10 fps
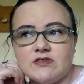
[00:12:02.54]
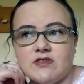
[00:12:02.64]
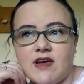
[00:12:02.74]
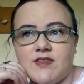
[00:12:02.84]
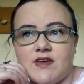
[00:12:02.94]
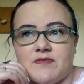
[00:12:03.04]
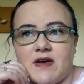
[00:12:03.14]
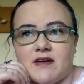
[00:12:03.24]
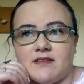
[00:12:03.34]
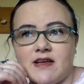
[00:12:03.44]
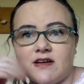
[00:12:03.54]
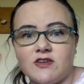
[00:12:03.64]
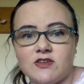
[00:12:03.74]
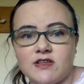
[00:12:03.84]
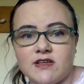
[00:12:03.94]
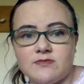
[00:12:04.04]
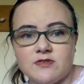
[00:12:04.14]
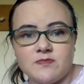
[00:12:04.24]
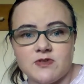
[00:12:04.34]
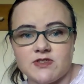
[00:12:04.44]
and they've had a lot of good gift
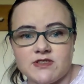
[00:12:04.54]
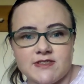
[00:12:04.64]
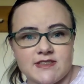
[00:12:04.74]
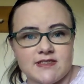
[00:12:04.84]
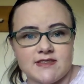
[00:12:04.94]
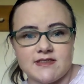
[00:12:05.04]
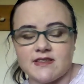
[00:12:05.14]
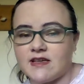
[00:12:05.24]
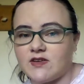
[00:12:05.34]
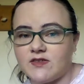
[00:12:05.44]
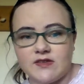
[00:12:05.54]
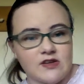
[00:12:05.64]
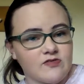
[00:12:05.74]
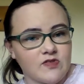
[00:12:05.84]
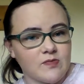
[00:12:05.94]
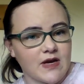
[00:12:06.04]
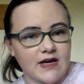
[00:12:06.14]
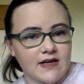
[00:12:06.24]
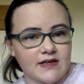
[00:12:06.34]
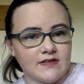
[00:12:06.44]
with purchases. They, you know, if you
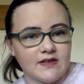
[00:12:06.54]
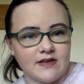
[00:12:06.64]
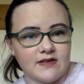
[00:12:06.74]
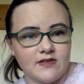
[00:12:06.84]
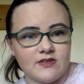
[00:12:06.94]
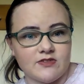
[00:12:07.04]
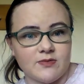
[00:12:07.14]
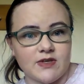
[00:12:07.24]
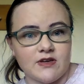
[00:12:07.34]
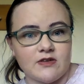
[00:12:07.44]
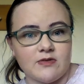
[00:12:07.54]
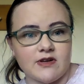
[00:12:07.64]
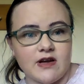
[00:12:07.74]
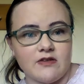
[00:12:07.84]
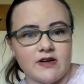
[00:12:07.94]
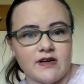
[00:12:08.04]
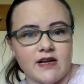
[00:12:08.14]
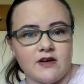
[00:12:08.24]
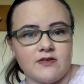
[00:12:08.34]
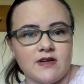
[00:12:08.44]
buy like, there's a really good one out right
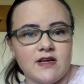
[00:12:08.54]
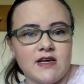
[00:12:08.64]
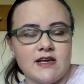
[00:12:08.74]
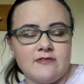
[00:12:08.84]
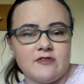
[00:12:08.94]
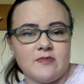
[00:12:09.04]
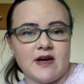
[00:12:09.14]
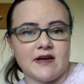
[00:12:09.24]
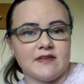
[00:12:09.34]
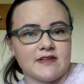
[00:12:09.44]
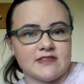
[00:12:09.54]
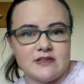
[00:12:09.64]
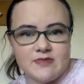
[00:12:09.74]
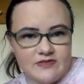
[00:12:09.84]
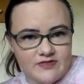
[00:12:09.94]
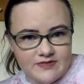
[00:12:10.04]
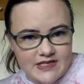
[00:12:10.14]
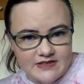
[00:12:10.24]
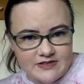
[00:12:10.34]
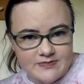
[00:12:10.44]
now. If you buy like something from
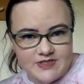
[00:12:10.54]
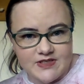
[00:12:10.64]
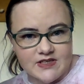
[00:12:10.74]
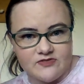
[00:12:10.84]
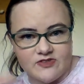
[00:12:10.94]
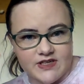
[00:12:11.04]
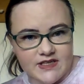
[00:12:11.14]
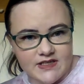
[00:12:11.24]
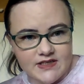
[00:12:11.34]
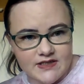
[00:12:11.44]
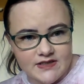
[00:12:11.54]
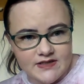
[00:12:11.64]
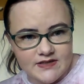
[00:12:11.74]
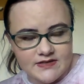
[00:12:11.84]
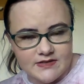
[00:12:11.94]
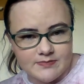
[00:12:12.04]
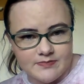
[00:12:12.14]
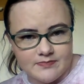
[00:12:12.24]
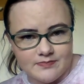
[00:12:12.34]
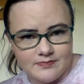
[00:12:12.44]
Lanolips, you get a free lip
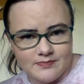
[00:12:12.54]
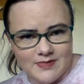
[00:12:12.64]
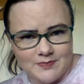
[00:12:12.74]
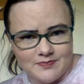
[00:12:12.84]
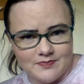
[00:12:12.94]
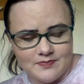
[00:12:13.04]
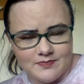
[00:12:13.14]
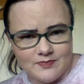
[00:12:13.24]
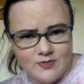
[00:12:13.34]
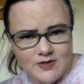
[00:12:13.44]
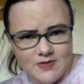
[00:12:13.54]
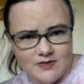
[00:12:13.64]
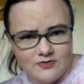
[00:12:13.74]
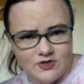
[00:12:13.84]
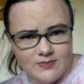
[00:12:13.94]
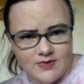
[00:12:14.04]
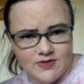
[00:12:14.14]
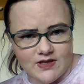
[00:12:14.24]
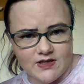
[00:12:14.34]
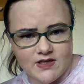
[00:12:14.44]
lip ointment treatment
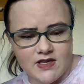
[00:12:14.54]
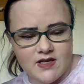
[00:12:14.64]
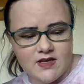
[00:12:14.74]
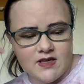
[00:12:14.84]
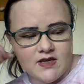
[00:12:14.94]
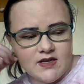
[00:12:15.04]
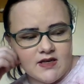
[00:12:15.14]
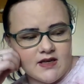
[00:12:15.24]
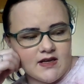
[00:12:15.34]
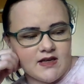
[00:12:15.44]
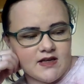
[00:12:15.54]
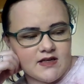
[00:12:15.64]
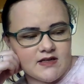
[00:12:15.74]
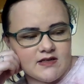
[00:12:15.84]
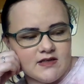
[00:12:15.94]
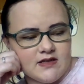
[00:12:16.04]
thing, and